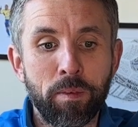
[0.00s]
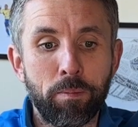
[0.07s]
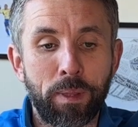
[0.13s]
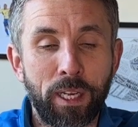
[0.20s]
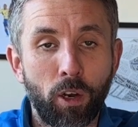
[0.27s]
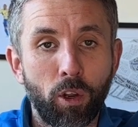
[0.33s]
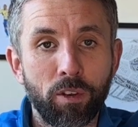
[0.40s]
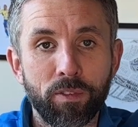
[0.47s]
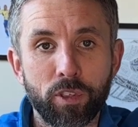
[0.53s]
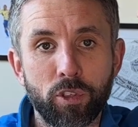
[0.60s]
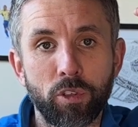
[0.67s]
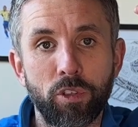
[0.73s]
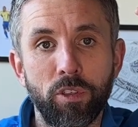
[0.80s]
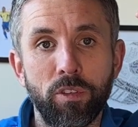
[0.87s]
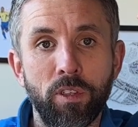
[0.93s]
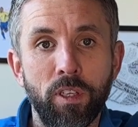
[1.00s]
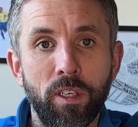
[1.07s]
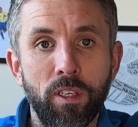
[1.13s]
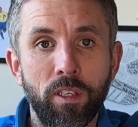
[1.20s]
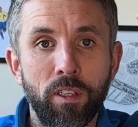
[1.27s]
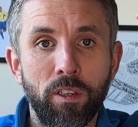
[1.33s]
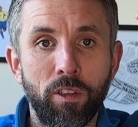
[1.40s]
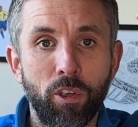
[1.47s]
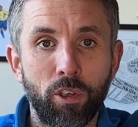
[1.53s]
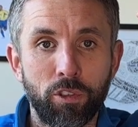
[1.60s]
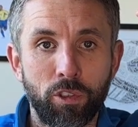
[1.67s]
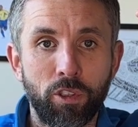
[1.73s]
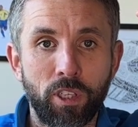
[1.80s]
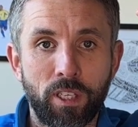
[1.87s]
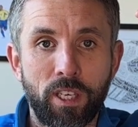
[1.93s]
but then all of a sudden those
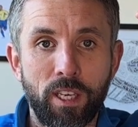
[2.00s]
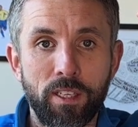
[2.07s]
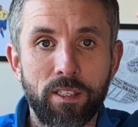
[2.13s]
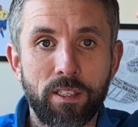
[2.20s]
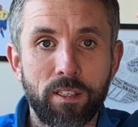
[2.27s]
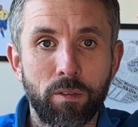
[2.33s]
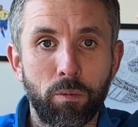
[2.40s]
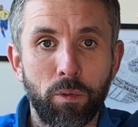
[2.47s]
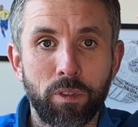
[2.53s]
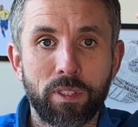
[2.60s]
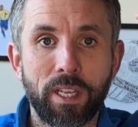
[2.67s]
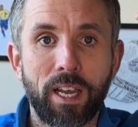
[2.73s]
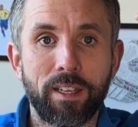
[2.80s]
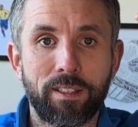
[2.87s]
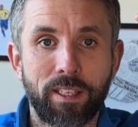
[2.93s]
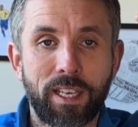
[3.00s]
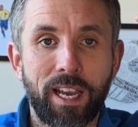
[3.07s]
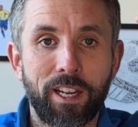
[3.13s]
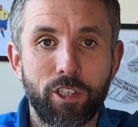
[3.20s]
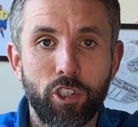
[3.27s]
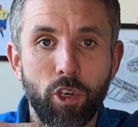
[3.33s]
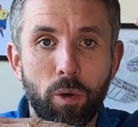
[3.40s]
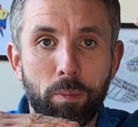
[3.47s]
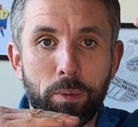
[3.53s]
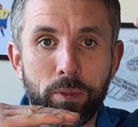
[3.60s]
other kids will start to catch up,